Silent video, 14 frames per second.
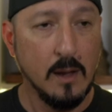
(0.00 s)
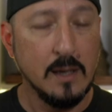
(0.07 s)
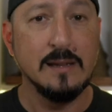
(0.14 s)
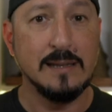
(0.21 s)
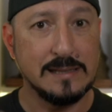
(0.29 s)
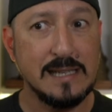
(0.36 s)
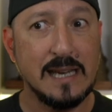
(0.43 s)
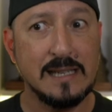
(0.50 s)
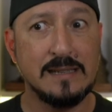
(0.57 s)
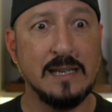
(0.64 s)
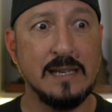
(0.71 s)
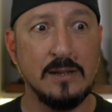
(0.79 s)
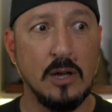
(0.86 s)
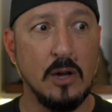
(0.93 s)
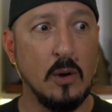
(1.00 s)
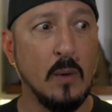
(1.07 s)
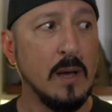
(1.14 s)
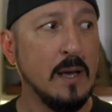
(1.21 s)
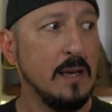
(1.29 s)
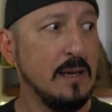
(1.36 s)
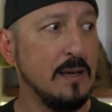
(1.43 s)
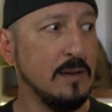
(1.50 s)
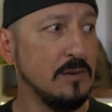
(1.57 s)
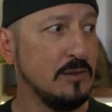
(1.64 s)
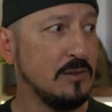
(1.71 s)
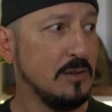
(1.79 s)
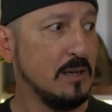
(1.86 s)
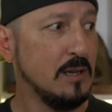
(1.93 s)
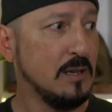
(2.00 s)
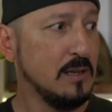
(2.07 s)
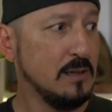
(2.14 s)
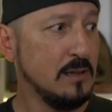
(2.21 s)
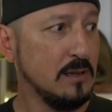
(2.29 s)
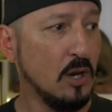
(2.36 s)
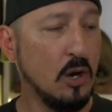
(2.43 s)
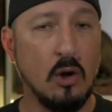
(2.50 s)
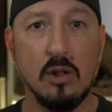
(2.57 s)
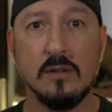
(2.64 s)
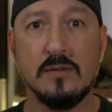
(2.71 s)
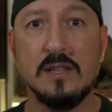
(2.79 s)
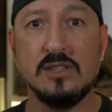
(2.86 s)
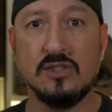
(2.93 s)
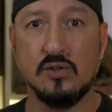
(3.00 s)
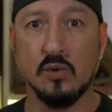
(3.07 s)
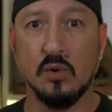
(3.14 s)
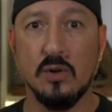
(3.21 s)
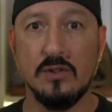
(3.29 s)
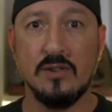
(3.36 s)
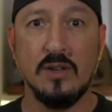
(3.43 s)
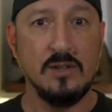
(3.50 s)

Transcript: The second thing, though, is all of these drawers.